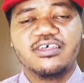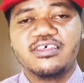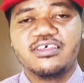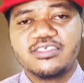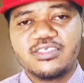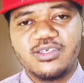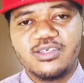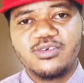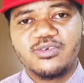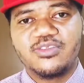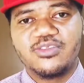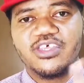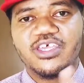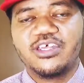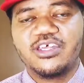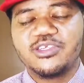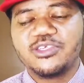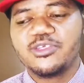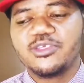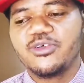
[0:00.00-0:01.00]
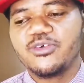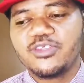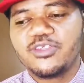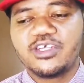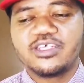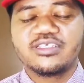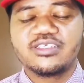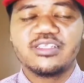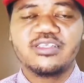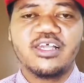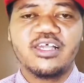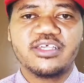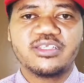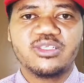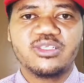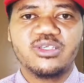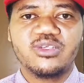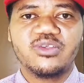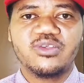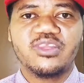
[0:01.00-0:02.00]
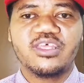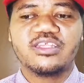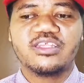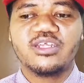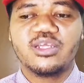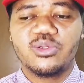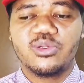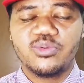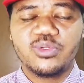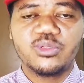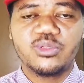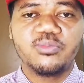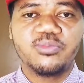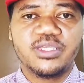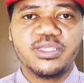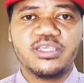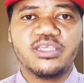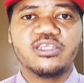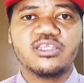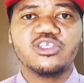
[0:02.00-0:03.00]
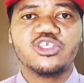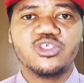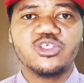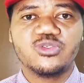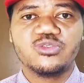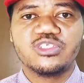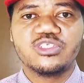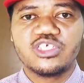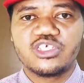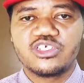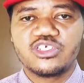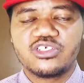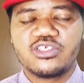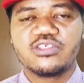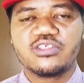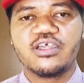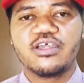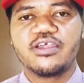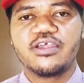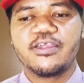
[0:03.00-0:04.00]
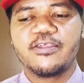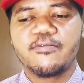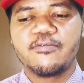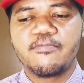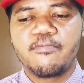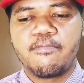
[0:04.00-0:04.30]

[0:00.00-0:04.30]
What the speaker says: So there you go, there's a likelihood that there will be a new dictionary.